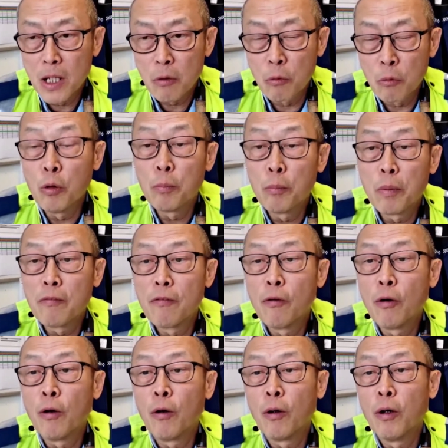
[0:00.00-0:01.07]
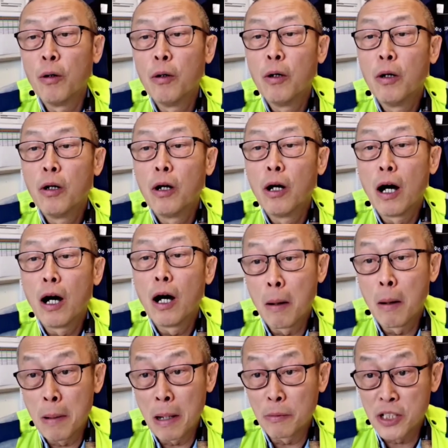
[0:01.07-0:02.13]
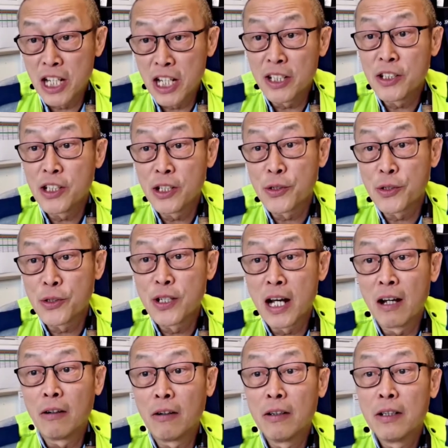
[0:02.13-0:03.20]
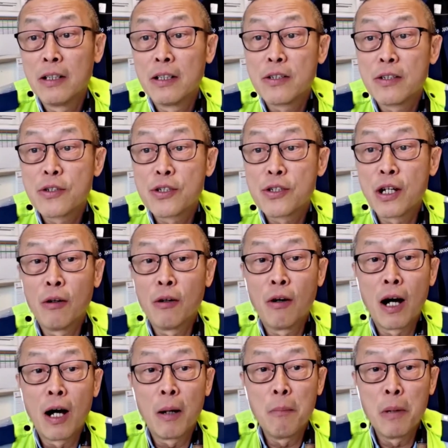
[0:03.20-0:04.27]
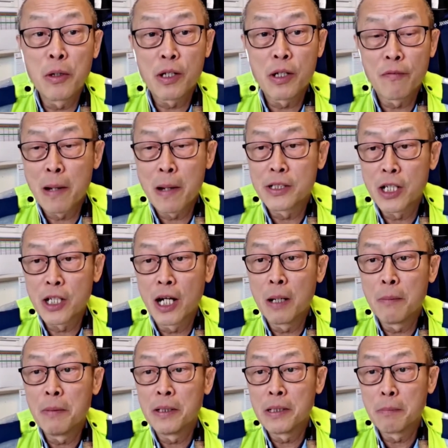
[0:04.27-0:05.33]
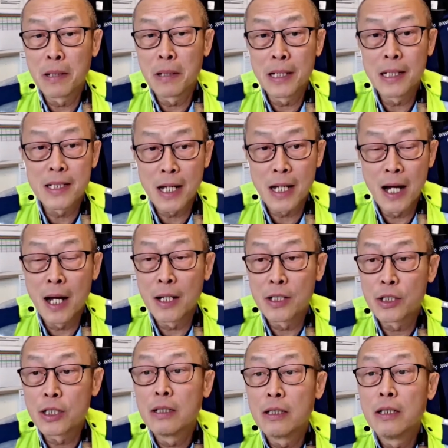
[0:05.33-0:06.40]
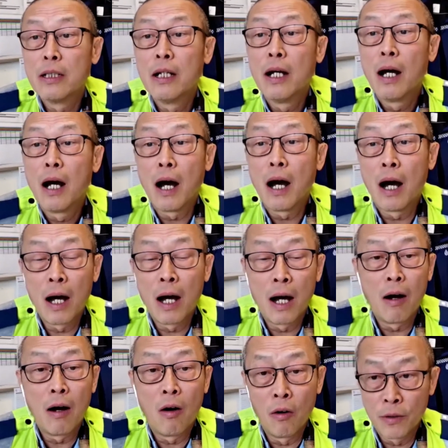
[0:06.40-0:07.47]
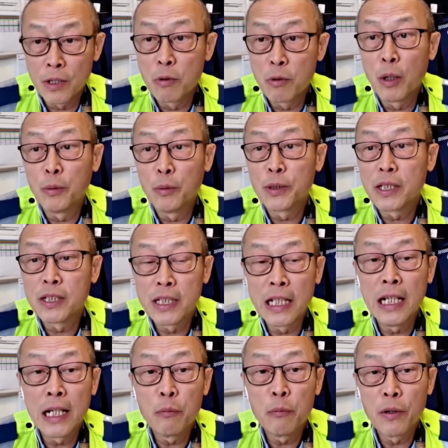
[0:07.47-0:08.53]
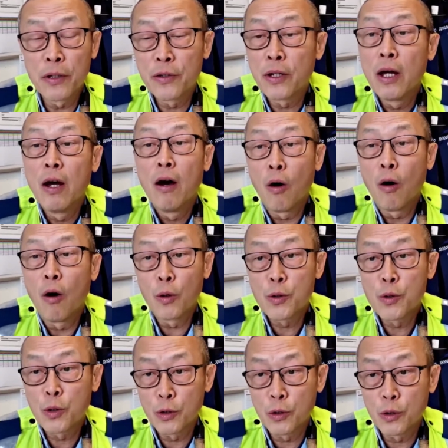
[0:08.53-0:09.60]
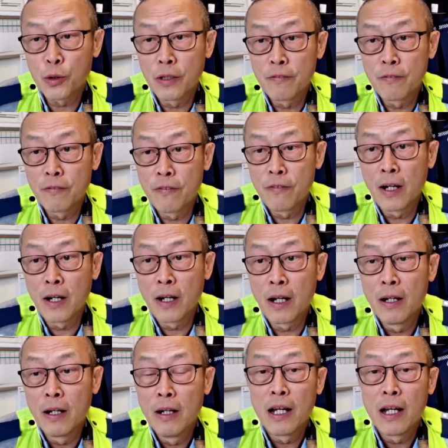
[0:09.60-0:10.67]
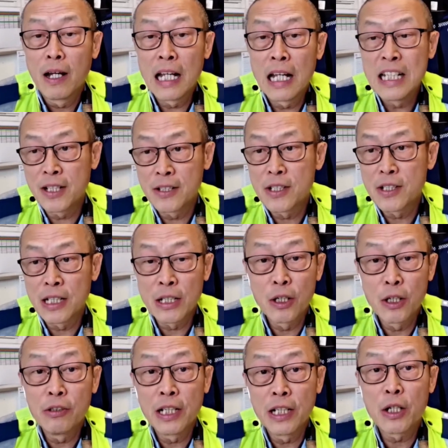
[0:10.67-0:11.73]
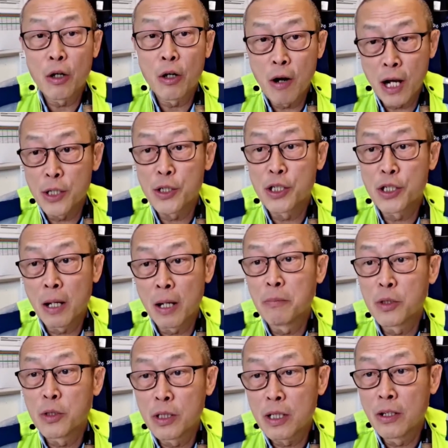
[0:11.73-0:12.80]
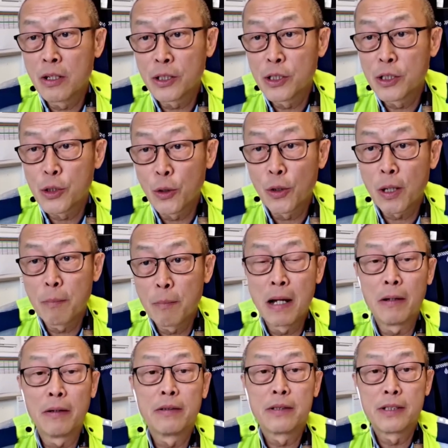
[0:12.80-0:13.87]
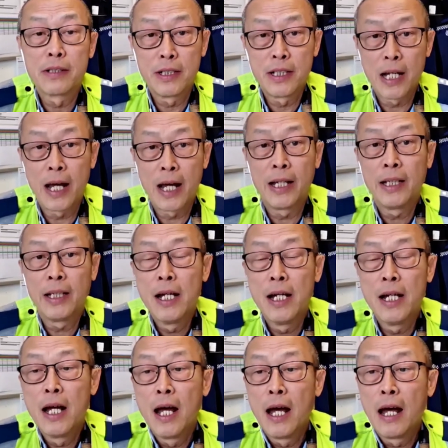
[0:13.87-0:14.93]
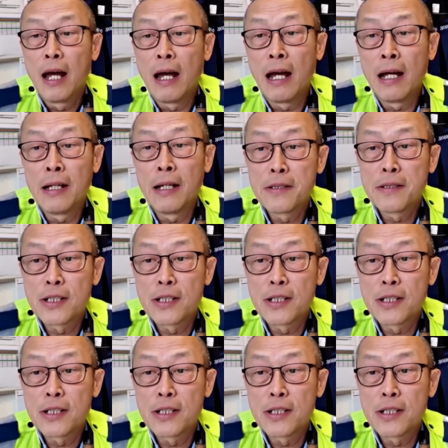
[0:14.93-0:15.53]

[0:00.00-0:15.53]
group for about 10 years now. So most of my time in the police are on the road dealing with all sorts of incidents, including crash I'm going to talk about today. And